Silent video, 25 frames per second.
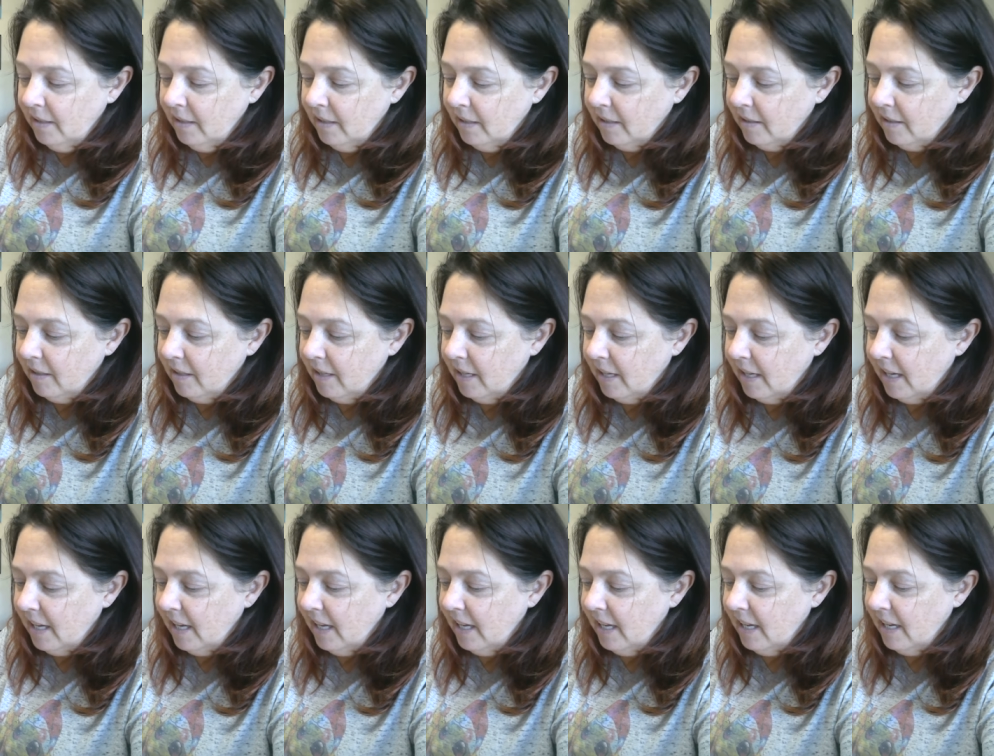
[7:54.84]

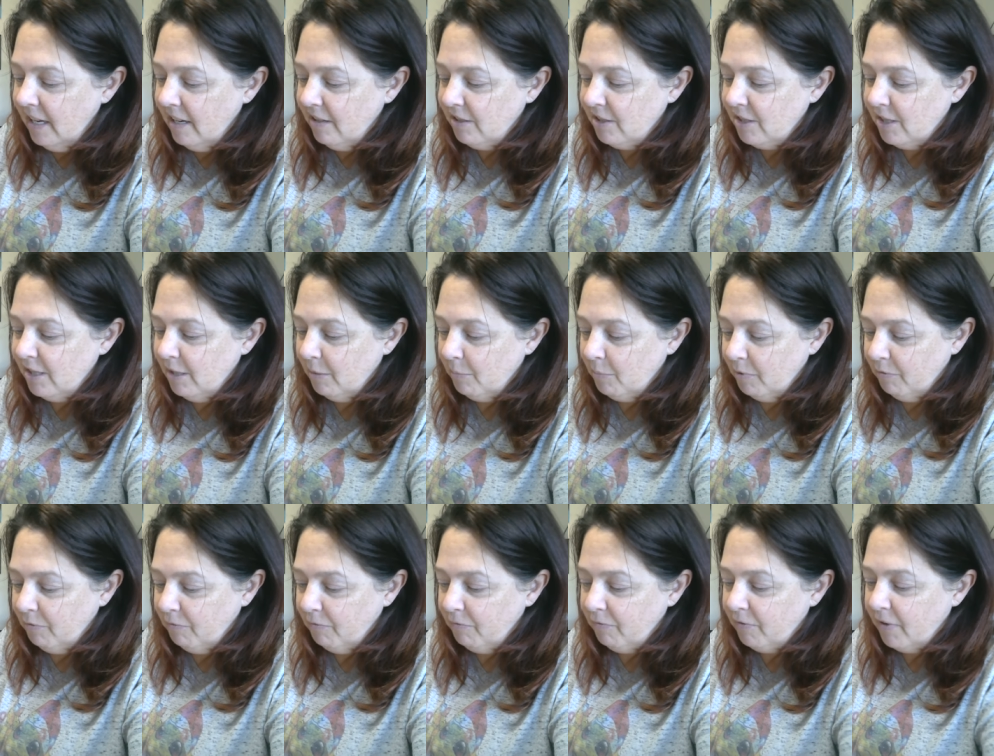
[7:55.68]
Okay, here's
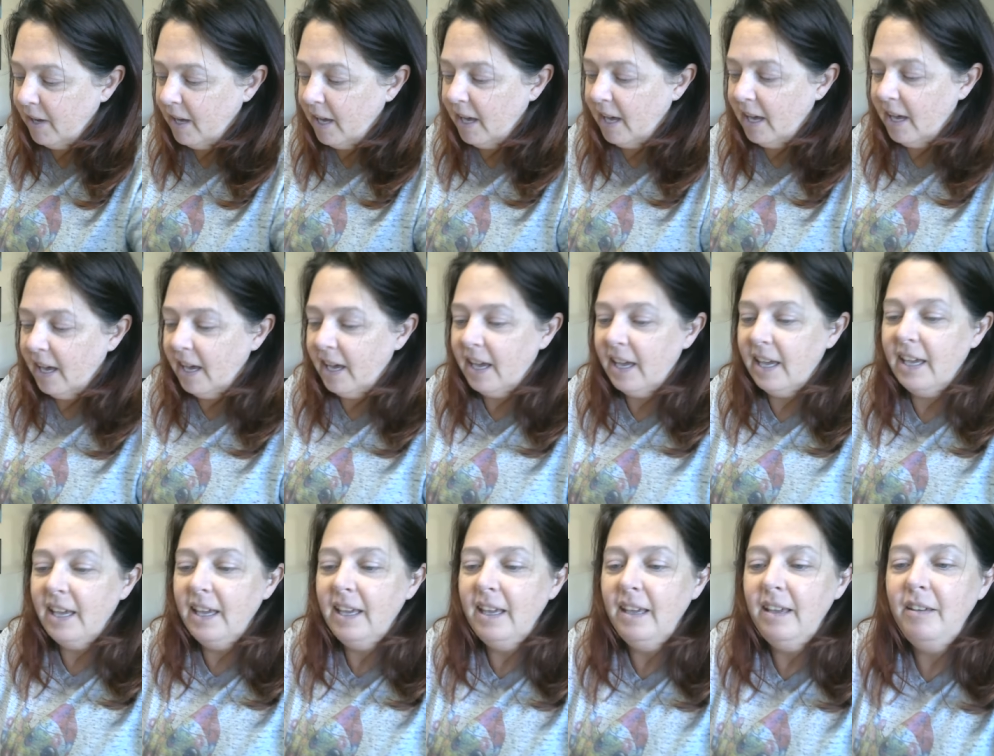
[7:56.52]
number
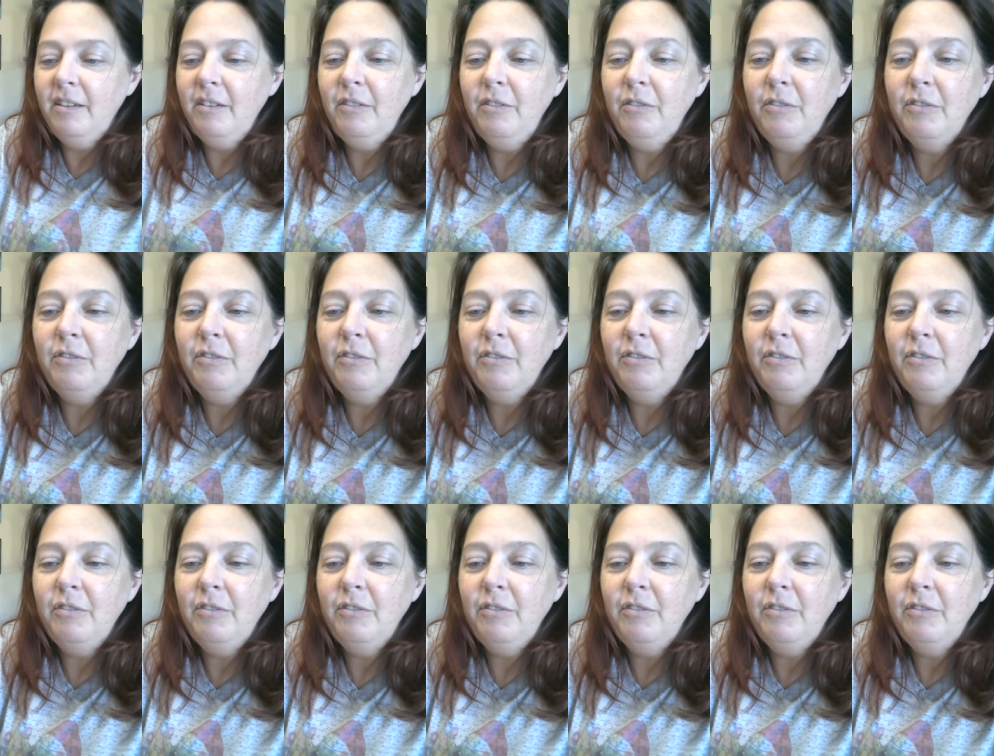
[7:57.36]
five.